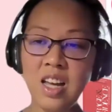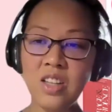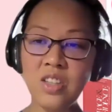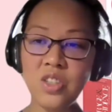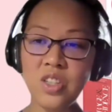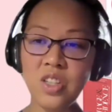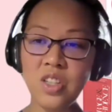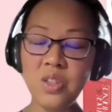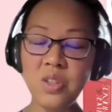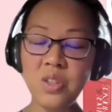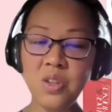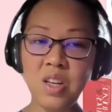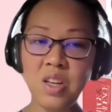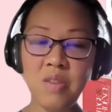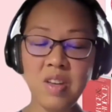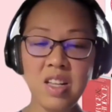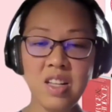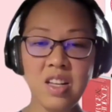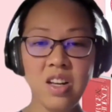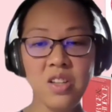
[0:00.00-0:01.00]
Jean, do you
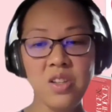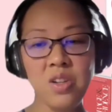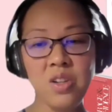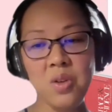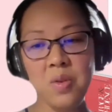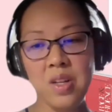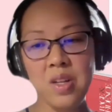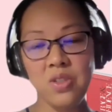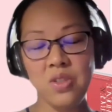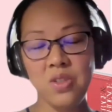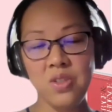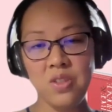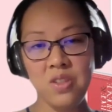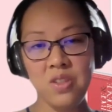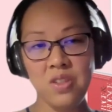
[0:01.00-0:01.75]
have any other question?